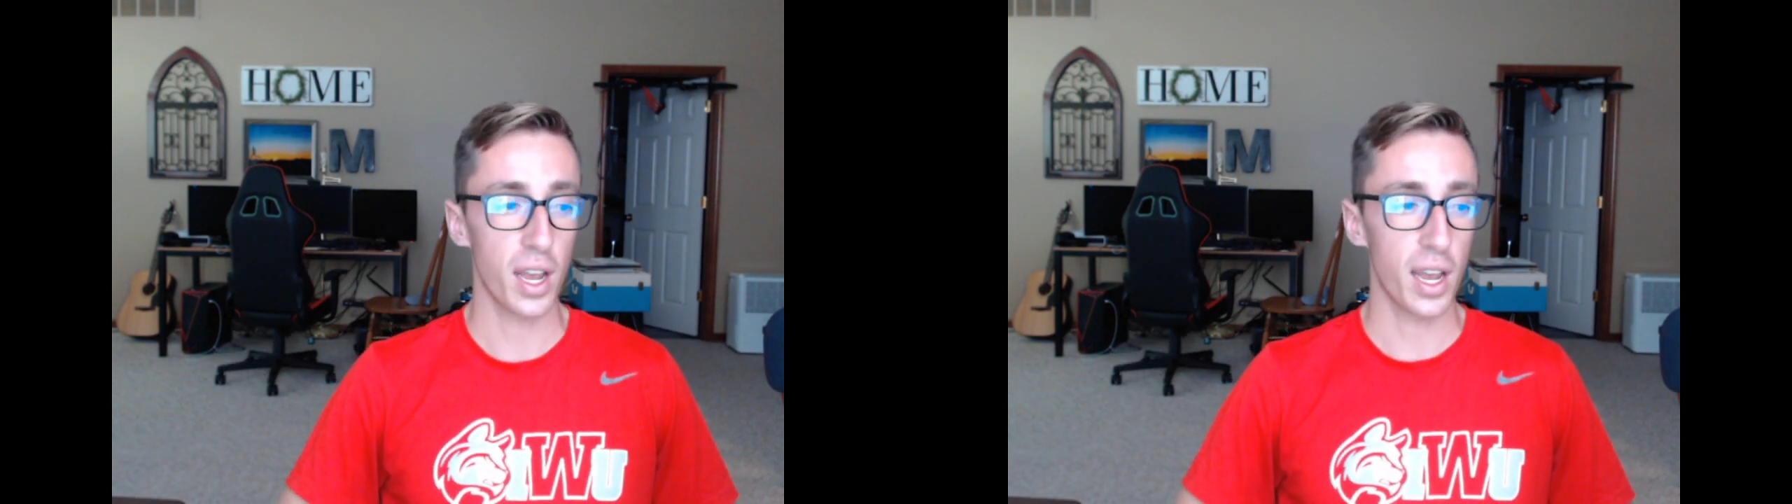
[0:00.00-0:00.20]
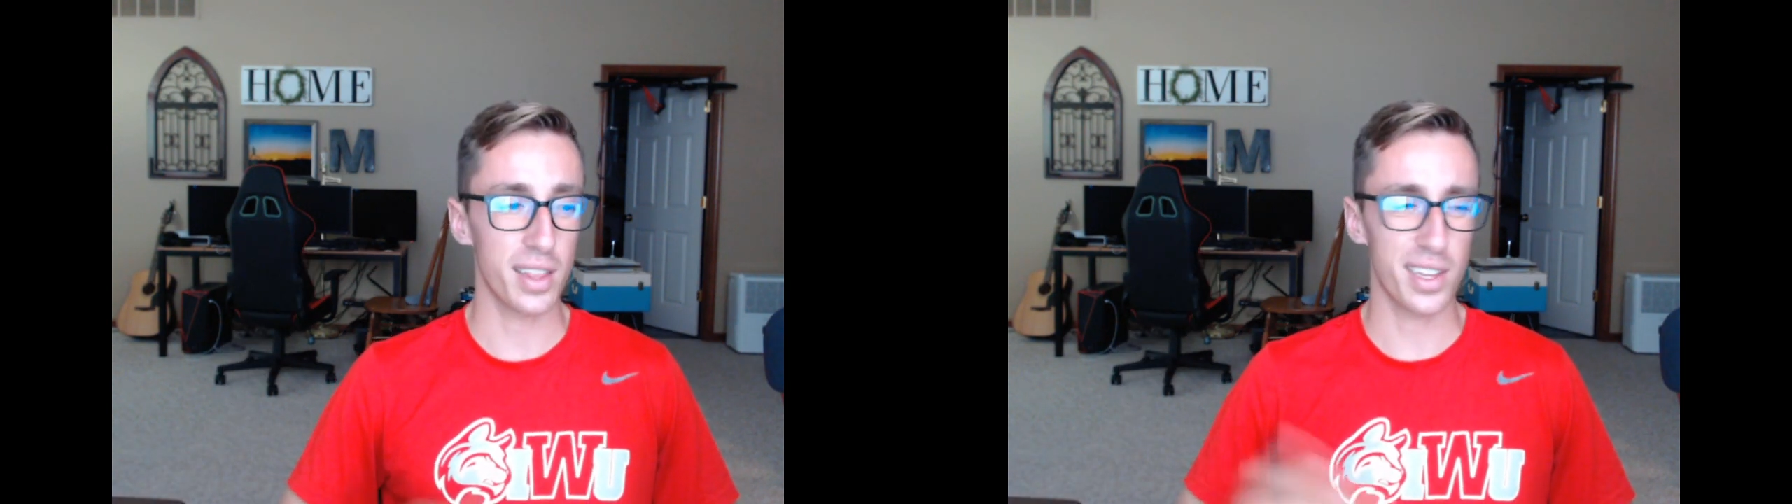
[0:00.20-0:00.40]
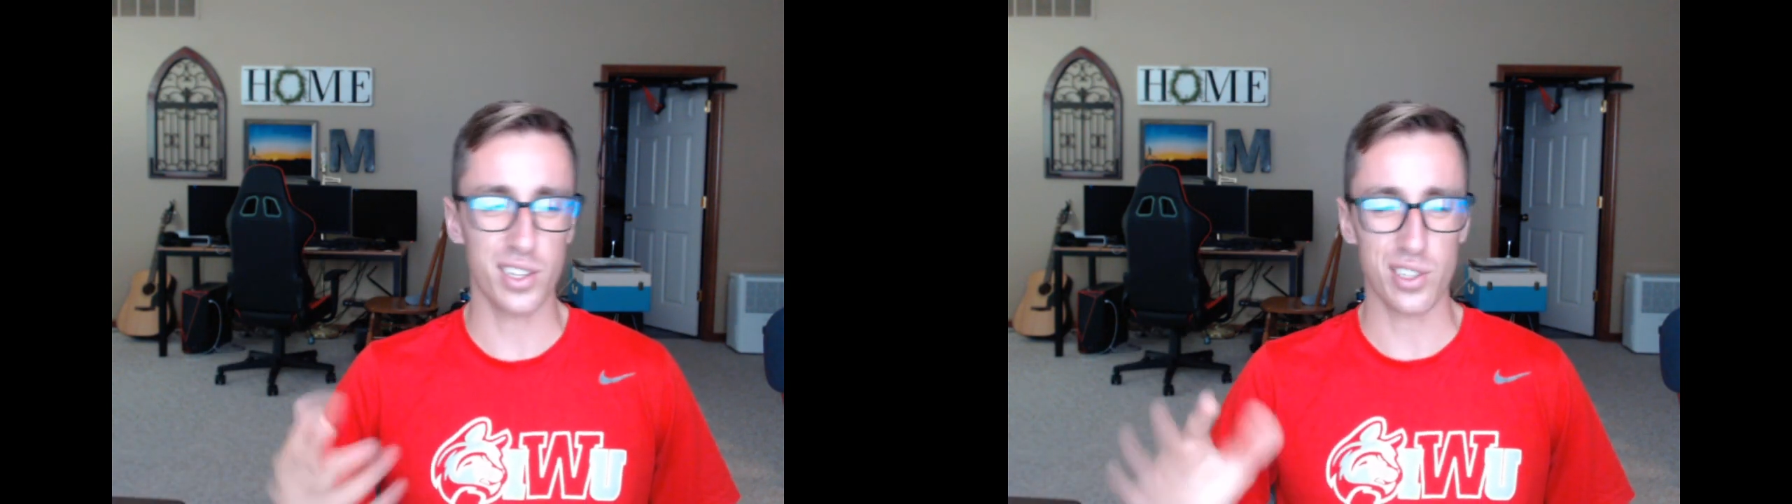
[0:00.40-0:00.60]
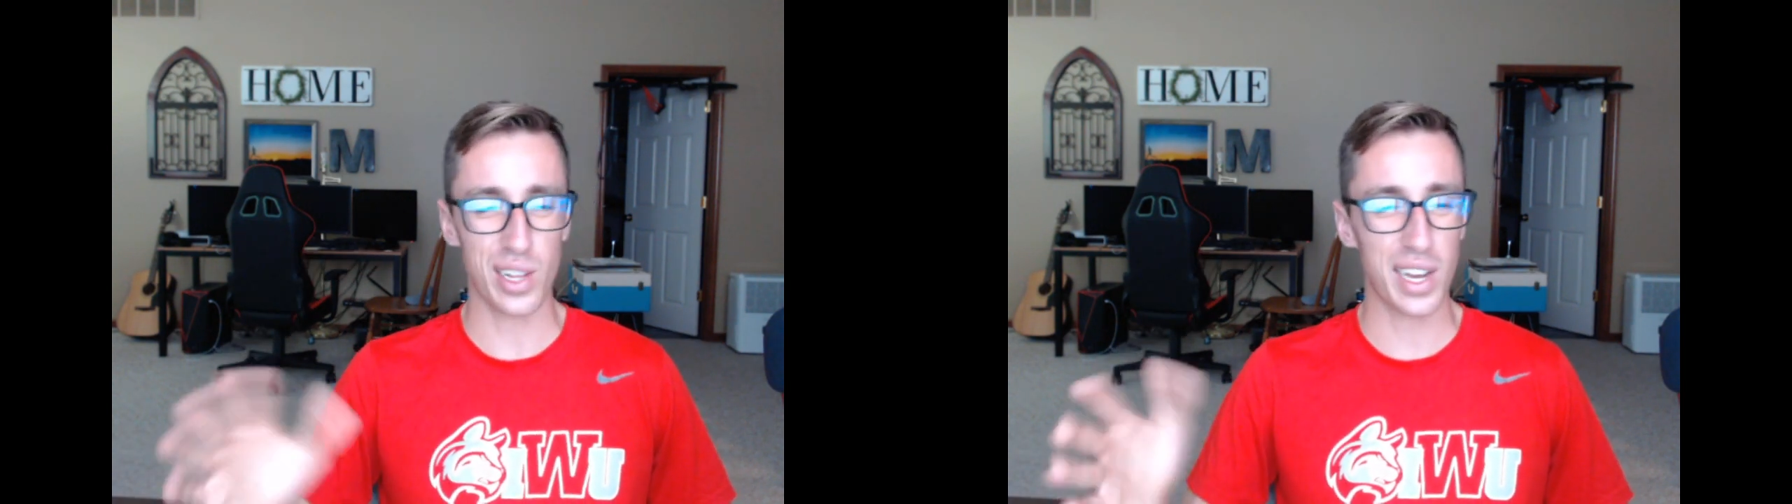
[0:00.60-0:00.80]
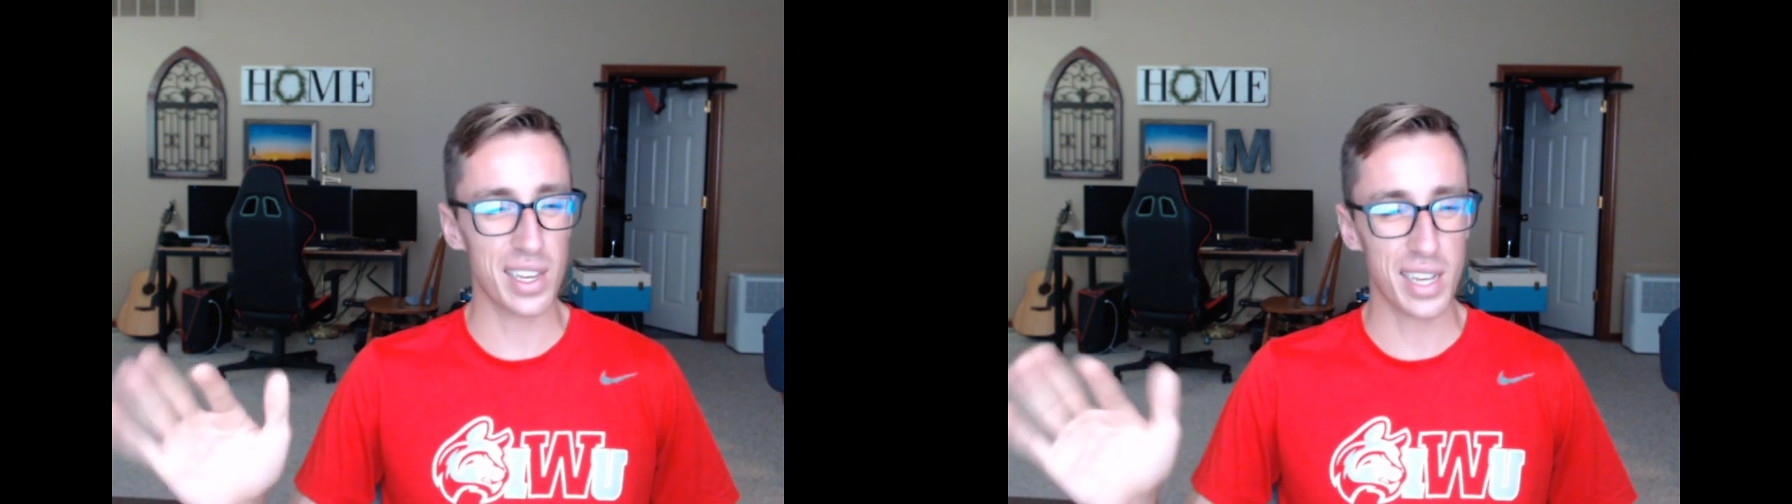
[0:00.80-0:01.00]
and then July
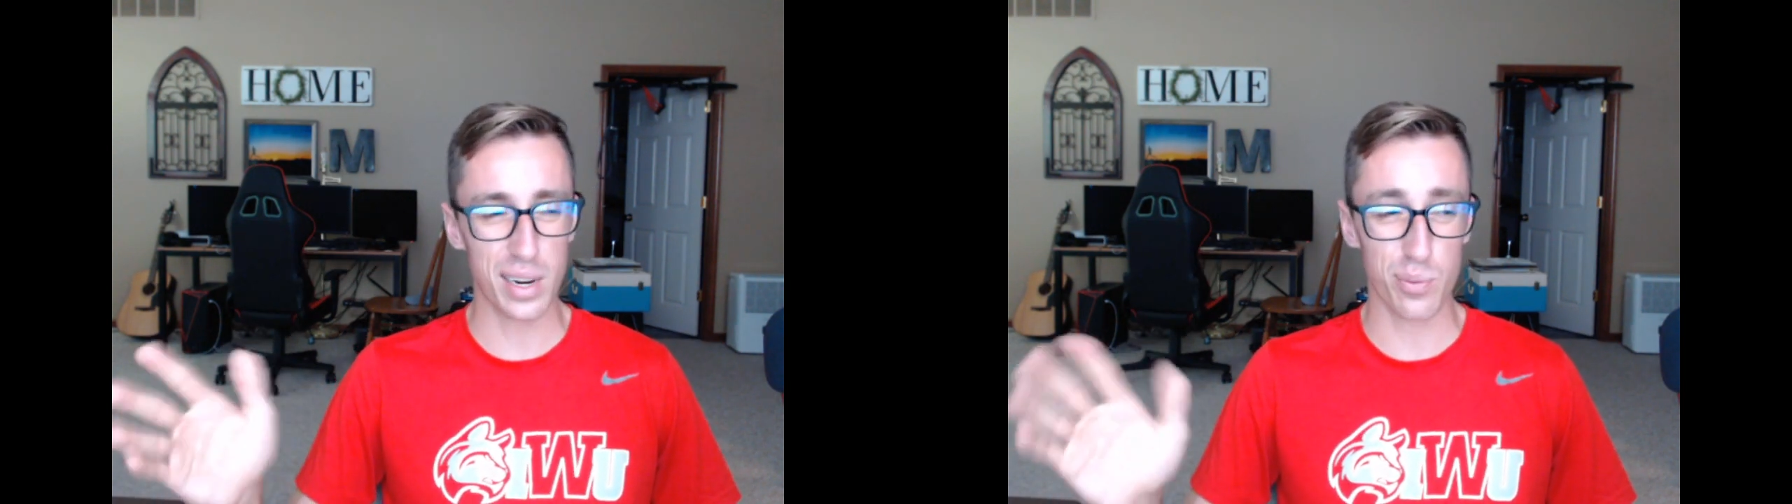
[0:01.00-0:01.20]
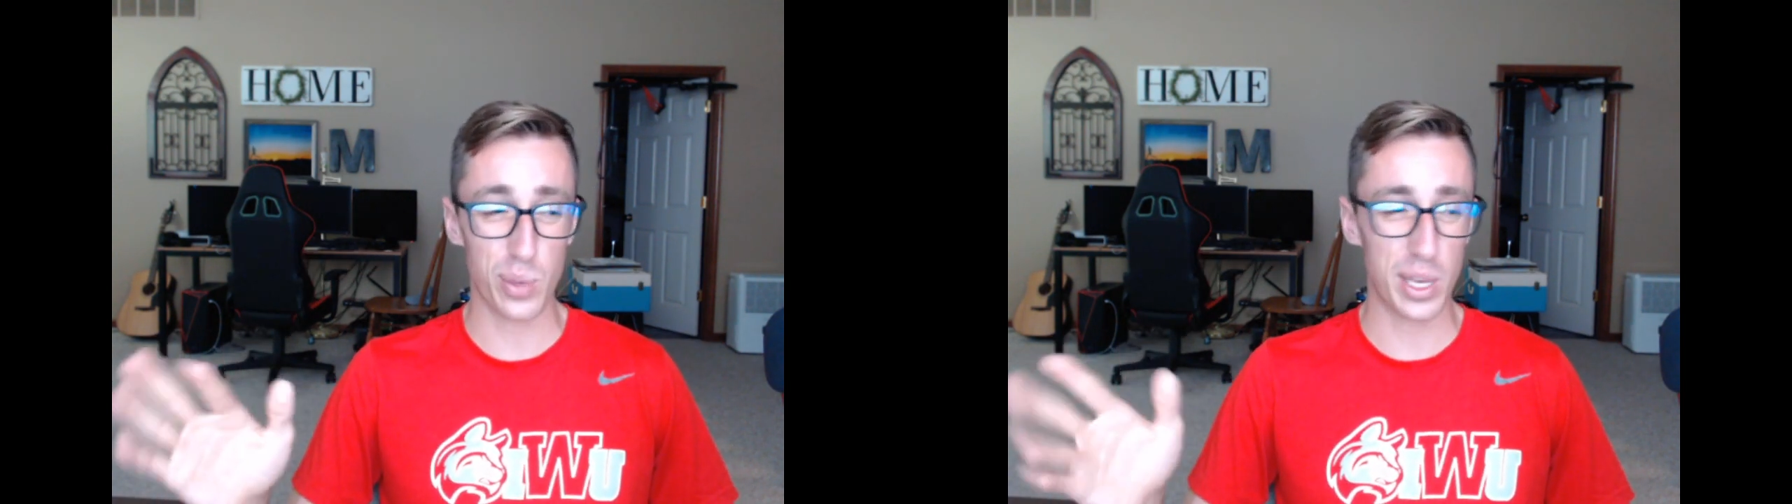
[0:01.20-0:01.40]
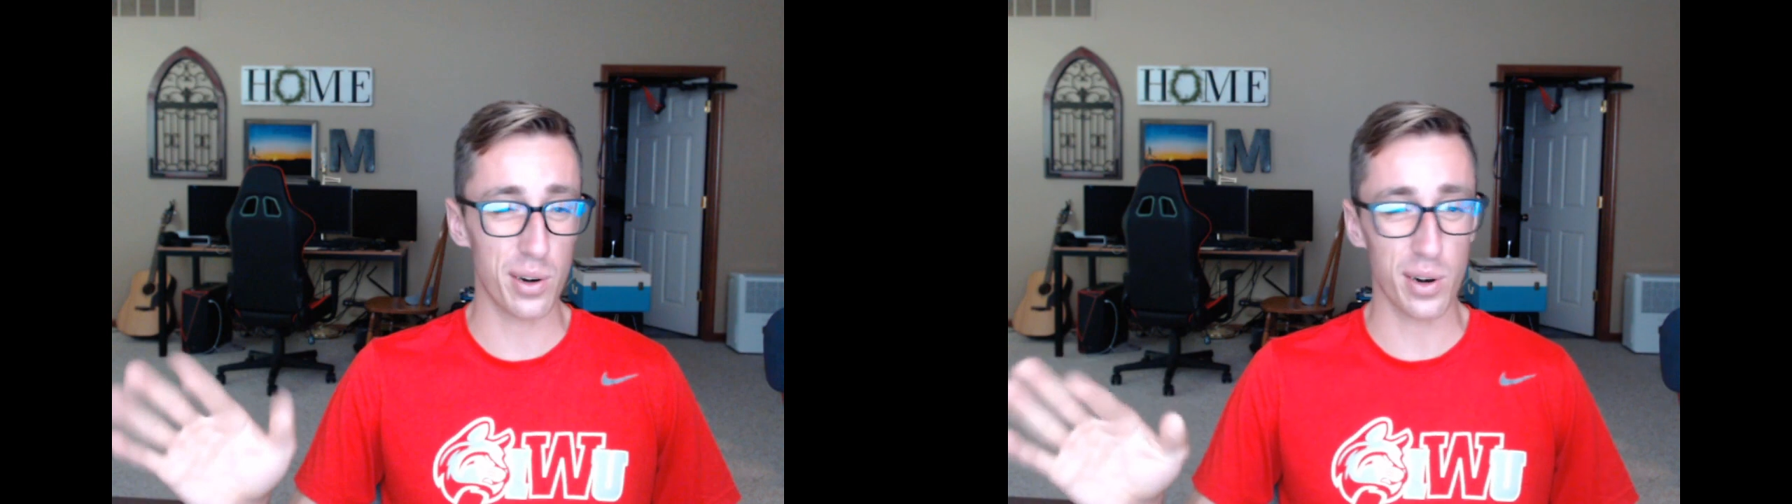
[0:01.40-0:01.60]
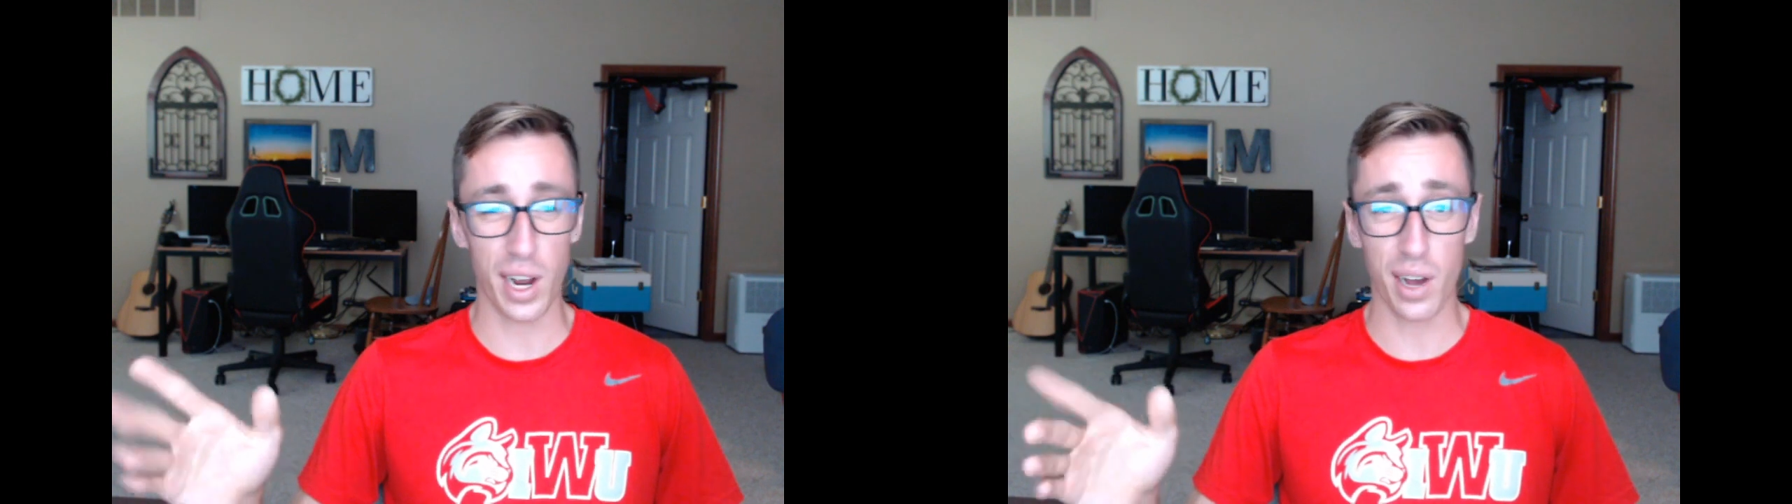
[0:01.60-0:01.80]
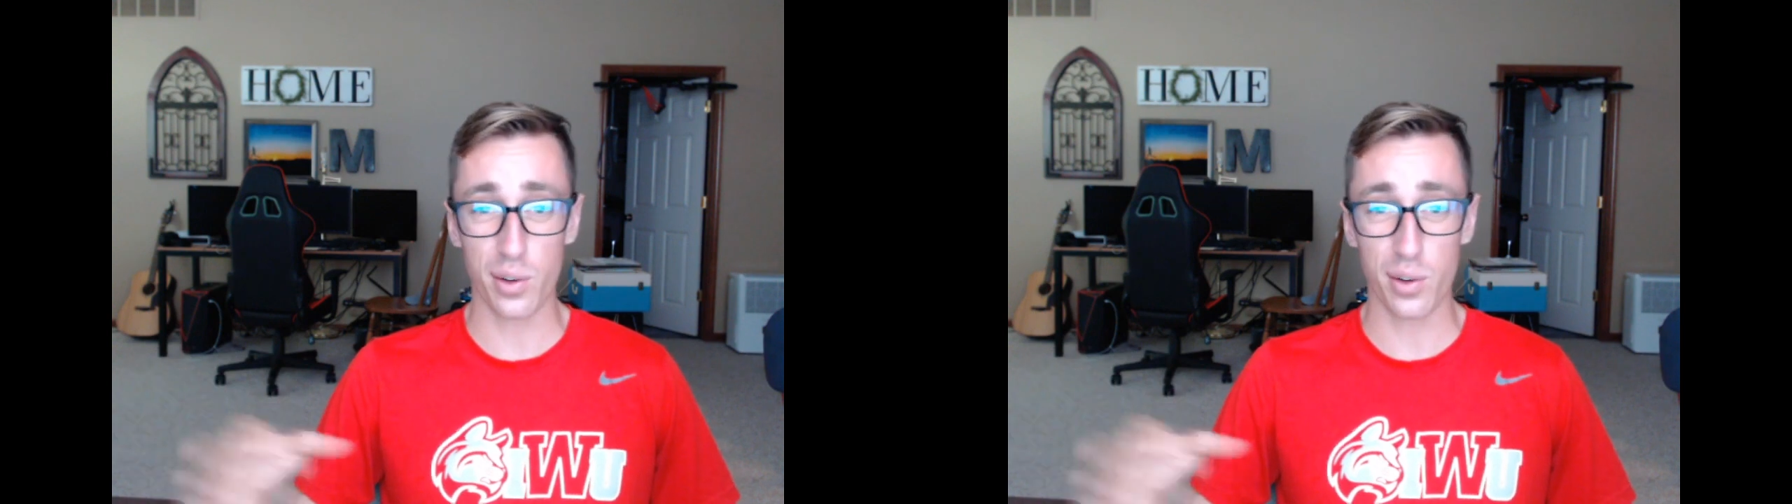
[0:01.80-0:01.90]
you kind of peter out,